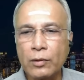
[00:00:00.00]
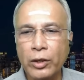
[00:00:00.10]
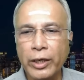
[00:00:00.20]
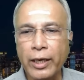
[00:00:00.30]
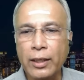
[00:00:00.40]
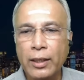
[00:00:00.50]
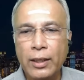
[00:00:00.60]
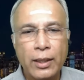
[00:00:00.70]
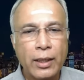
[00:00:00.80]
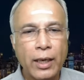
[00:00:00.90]
Okay.
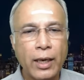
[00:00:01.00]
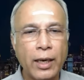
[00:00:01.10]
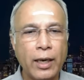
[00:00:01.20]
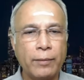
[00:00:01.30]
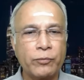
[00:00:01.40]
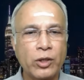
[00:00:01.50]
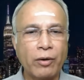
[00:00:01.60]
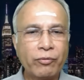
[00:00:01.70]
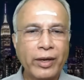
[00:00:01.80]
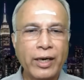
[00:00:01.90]

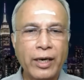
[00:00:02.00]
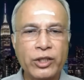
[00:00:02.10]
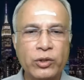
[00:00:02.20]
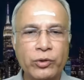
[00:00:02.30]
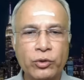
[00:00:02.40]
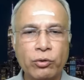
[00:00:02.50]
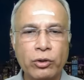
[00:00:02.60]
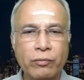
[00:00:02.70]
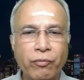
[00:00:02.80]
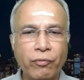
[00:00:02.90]
Software glitch which
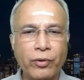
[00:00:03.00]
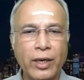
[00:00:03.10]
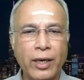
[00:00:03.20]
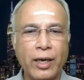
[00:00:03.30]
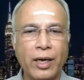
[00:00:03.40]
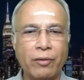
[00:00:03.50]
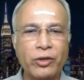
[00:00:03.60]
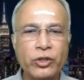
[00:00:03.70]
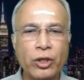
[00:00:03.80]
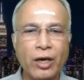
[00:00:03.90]

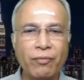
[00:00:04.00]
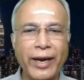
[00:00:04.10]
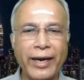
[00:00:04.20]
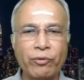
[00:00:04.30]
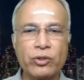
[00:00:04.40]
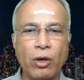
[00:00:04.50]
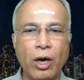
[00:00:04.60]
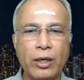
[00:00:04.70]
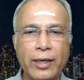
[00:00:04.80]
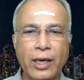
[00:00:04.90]
thought flight was
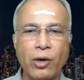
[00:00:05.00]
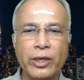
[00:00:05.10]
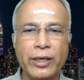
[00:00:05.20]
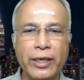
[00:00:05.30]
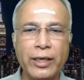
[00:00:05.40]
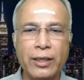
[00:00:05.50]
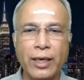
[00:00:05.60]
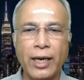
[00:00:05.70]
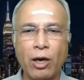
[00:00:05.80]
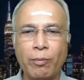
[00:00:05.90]
on ground and didn't
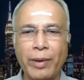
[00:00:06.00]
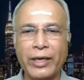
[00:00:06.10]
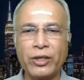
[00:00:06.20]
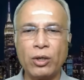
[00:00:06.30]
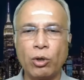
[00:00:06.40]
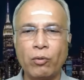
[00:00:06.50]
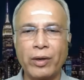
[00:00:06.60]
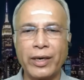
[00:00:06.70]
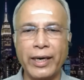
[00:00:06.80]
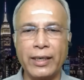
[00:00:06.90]
allow manual
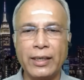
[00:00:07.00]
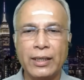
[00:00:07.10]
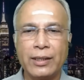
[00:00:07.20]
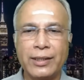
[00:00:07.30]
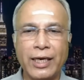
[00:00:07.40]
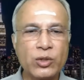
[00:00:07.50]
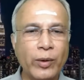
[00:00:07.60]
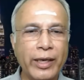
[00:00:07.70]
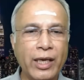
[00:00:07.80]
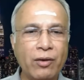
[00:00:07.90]
override. That's
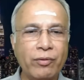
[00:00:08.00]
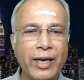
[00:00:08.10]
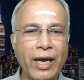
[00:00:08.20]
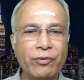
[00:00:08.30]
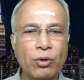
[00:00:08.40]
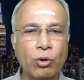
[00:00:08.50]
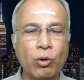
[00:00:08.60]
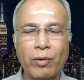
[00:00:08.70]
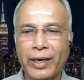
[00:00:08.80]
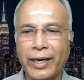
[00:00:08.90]
why even after
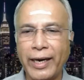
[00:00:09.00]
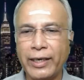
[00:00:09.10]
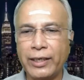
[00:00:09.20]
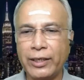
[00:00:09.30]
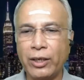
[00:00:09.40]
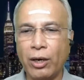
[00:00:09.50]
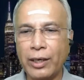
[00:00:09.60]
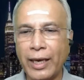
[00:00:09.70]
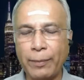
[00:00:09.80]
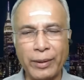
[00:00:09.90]
override it did
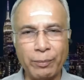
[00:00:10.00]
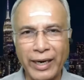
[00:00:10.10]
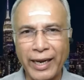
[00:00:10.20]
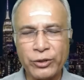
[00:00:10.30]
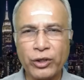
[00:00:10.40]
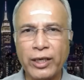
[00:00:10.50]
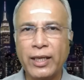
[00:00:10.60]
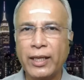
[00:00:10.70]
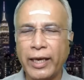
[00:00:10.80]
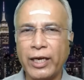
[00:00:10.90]
not happen. But actually
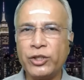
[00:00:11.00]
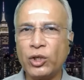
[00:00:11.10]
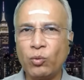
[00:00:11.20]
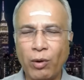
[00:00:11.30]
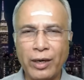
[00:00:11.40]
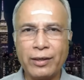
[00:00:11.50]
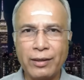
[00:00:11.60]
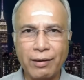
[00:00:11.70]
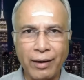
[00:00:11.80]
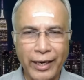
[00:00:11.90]
engine one
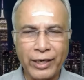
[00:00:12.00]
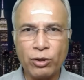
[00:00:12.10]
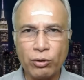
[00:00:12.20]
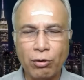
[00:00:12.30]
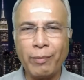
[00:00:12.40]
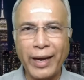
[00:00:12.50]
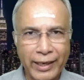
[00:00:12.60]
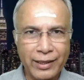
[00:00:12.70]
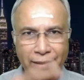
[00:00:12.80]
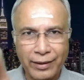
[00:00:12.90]
tried to go
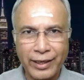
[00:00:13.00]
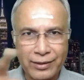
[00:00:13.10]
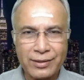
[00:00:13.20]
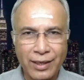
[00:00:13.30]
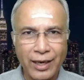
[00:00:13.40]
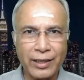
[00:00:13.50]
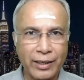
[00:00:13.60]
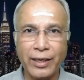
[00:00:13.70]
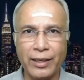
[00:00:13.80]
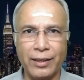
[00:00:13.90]
back and restart
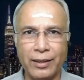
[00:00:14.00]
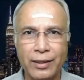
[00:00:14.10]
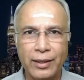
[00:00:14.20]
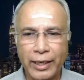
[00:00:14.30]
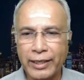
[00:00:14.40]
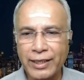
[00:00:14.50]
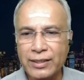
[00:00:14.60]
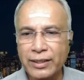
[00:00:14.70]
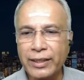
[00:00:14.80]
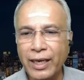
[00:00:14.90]
again. It
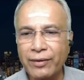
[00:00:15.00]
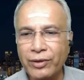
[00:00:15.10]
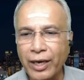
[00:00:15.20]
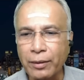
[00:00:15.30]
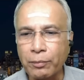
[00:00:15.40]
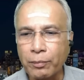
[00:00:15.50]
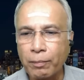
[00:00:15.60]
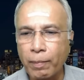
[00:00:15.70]
just didn't have time.